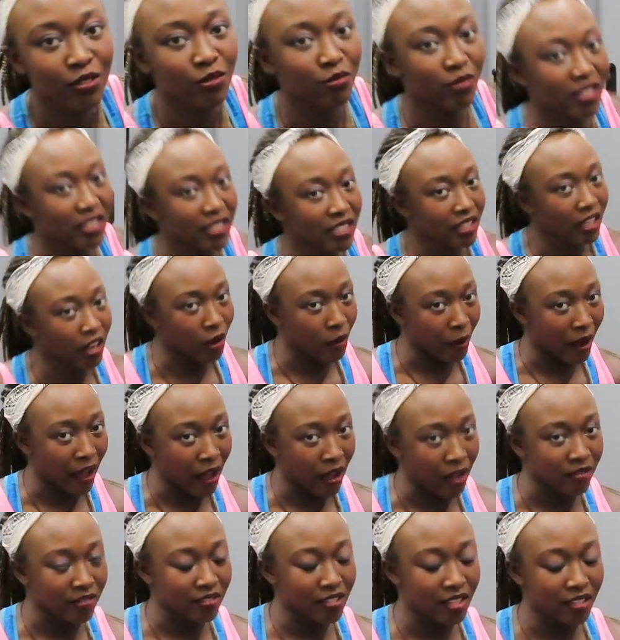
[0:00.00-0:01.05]
We're gonna go
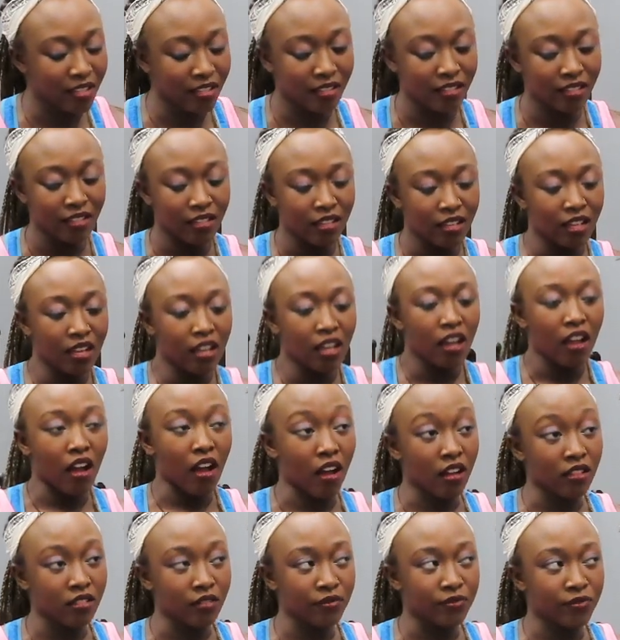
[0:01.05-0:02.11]
out
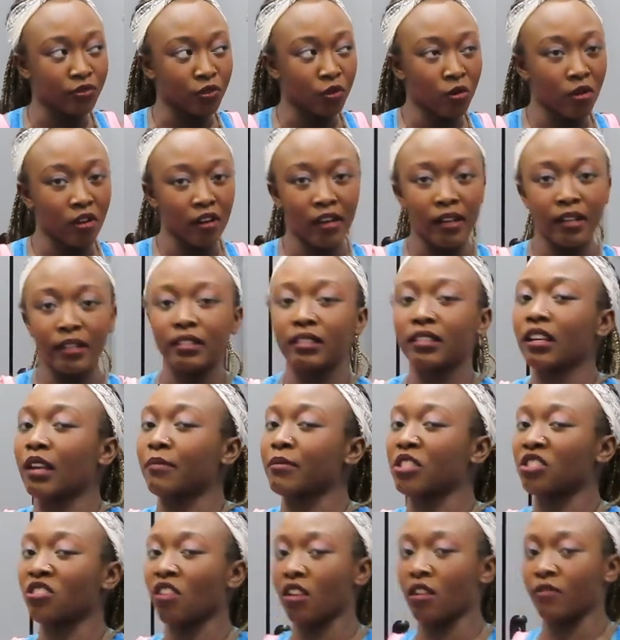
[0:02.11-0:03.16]
on the floor. I'm
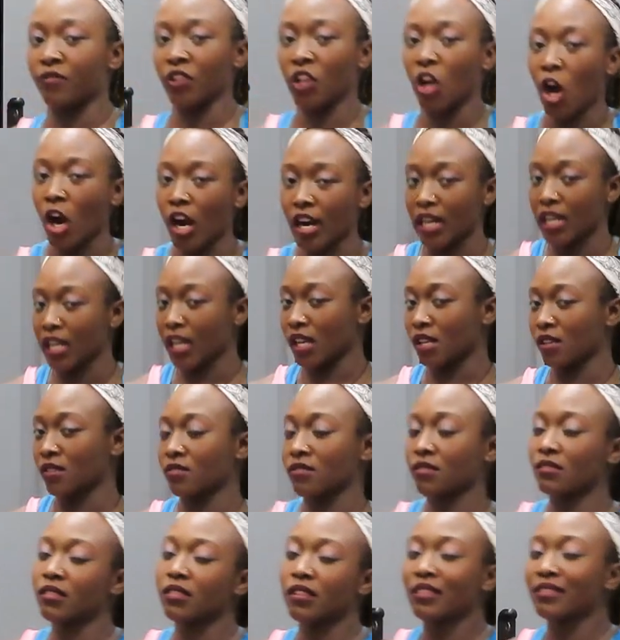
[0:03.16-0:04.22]
gonna start off with cardio.